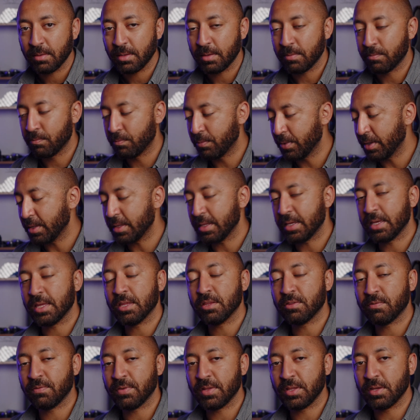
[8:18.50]
really
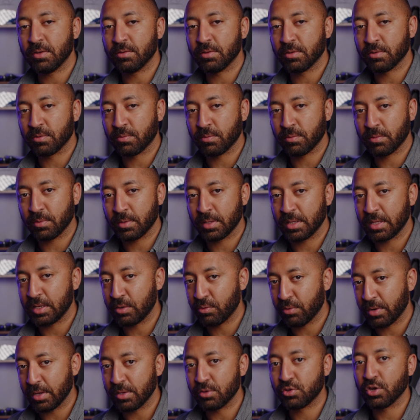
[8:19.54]
his video does a really
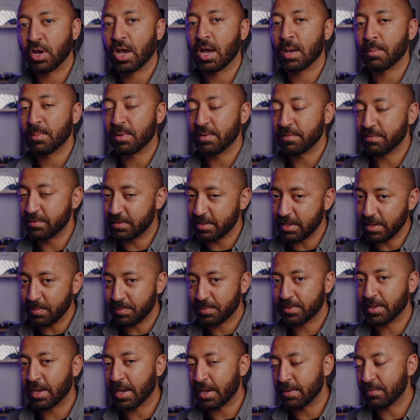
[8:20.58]
great job of
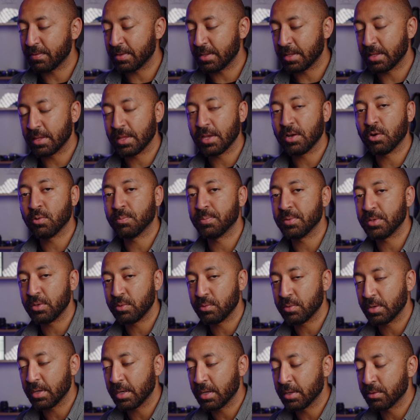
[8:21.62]
deep diving and helping
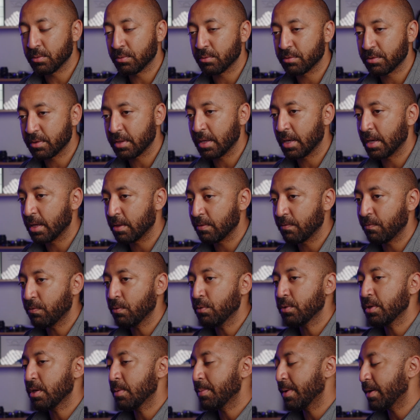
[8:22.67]
you to understand
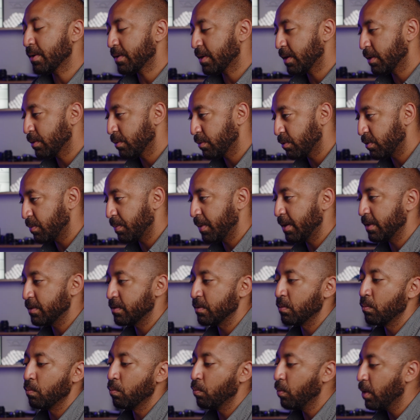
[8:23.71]
fully about color
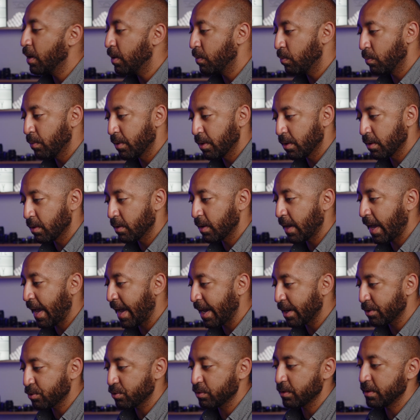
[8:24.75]
space and what we're
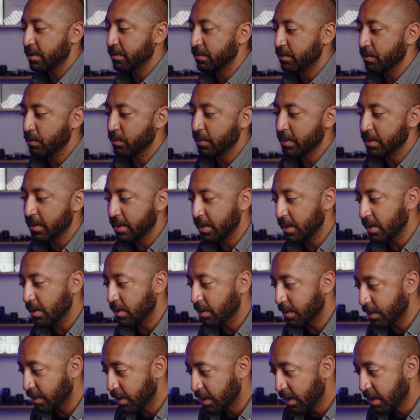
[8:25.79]
actually doing
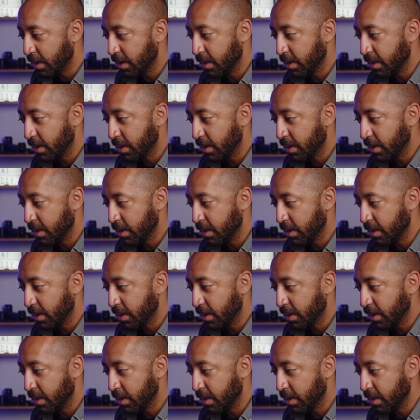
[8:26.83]
here.